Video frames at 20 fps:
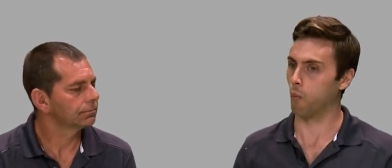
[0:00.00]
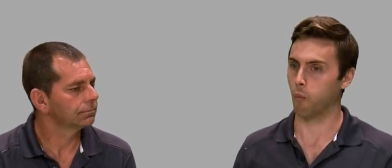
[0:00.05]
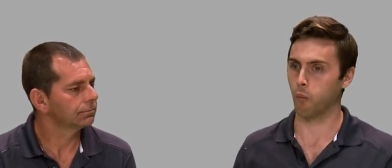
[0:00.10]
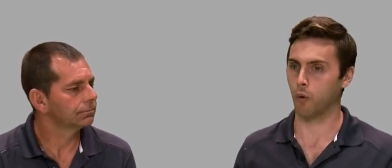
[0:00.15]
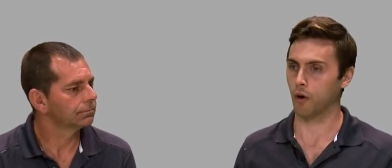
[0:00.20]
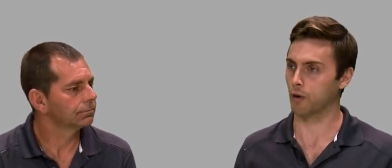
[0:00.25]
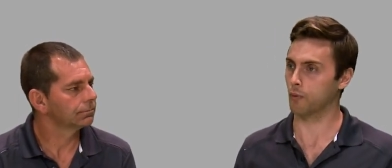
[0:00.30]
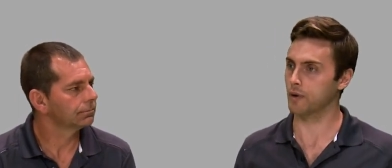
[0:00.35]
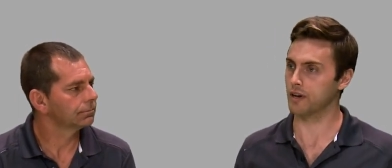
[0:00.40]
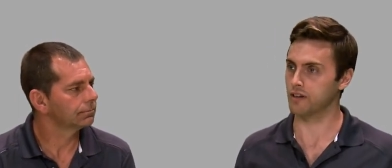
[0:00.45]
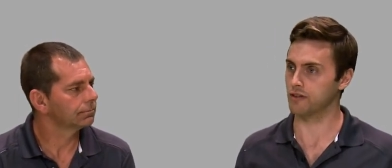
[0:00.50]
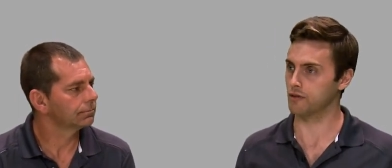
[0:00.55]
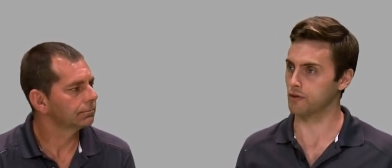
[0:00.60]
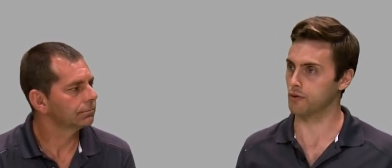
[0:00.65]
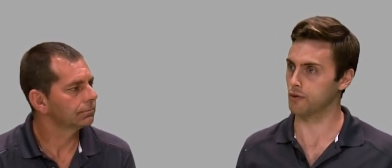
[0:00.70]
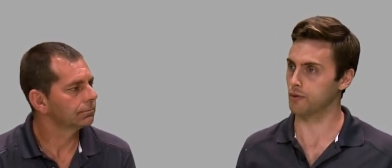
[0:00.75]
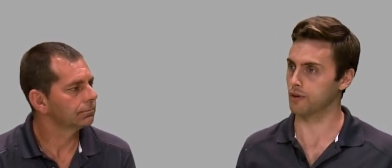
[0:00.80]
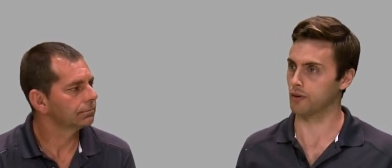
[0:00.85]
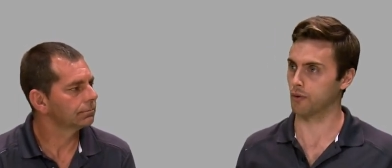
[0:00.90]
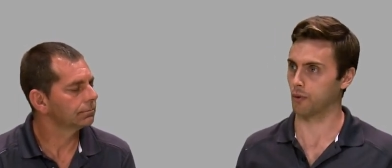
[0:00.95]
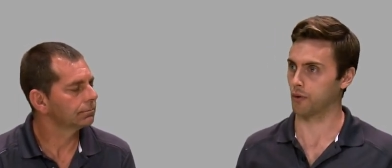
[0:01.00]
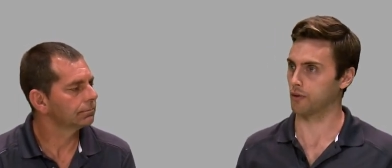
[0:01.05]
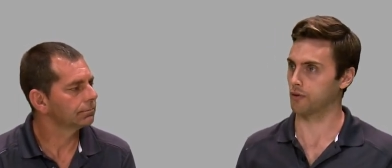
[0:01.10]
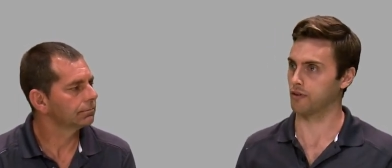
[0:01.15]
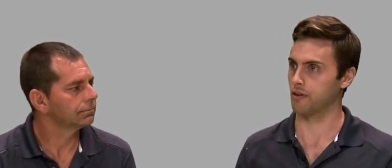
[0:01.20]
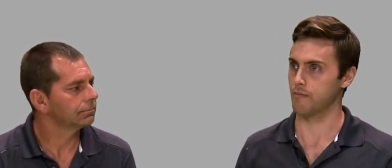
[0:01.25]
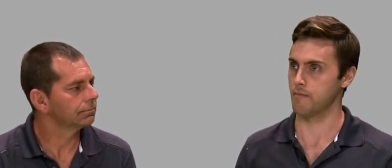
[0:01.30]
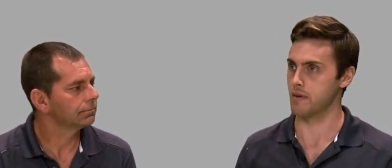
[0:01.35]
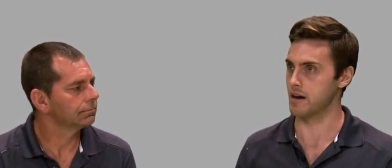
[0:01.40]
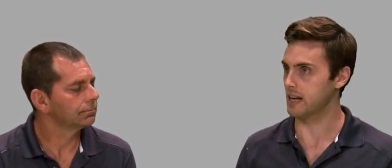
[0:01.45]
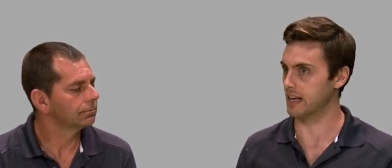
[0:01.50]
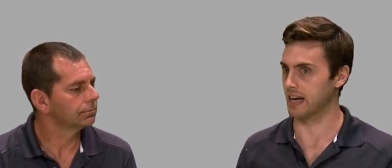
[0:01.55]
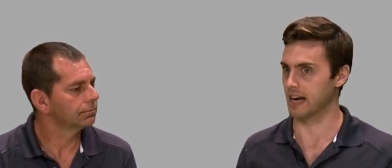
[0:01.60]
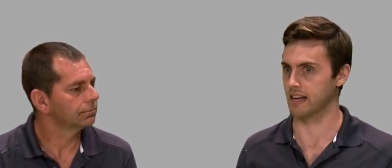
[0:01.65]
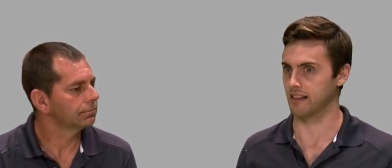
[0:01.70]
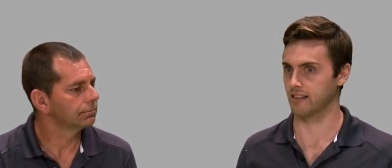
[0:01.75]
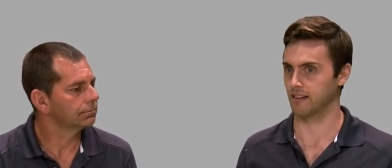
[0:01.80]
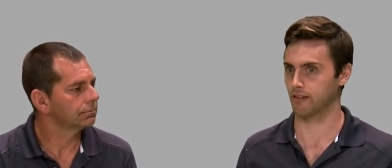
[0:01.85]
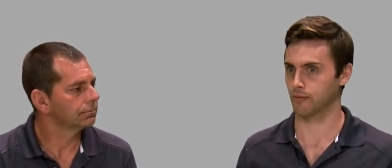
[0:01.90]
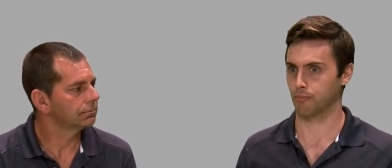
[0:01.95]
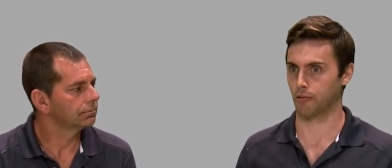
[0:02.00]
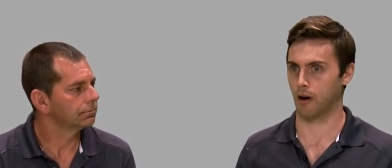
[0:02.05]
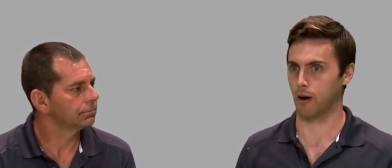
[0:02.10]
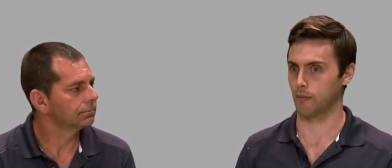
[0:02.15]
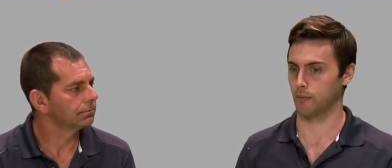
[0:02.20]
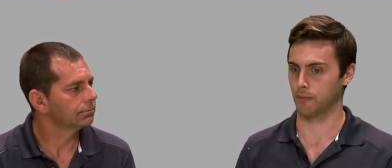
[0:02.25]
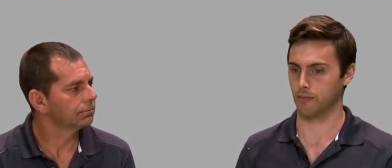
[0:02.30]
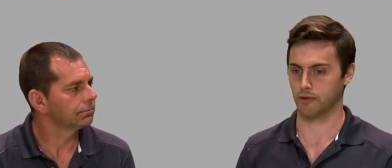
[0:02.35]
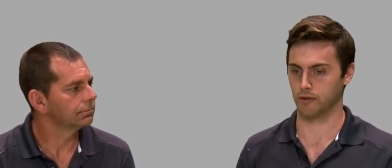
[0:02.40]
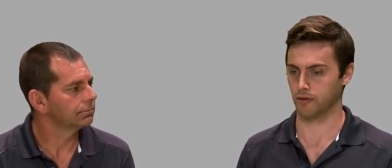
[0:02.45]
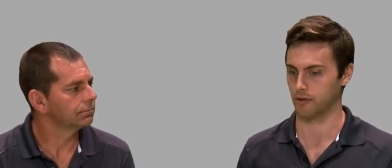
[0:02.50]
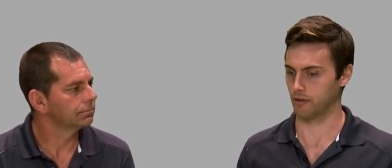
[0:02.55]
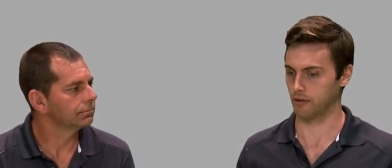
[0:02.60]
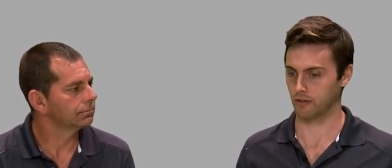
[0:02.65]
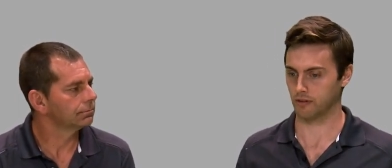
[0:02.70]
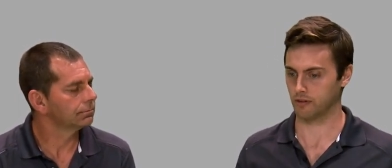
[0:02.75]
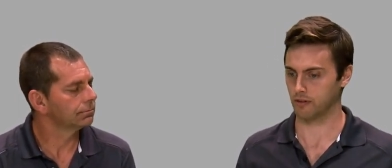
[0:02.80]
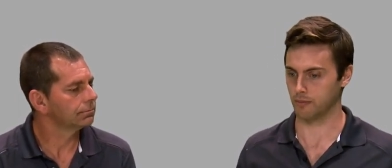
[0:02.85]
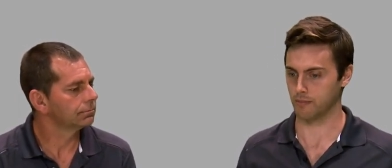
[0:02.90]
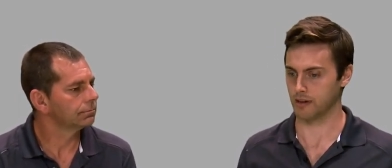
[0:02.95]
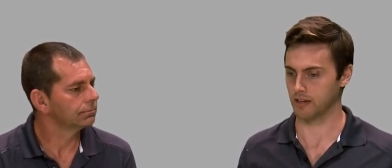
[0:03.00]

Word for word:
Speaker 1: what do we do in order to mitigate this problem to, to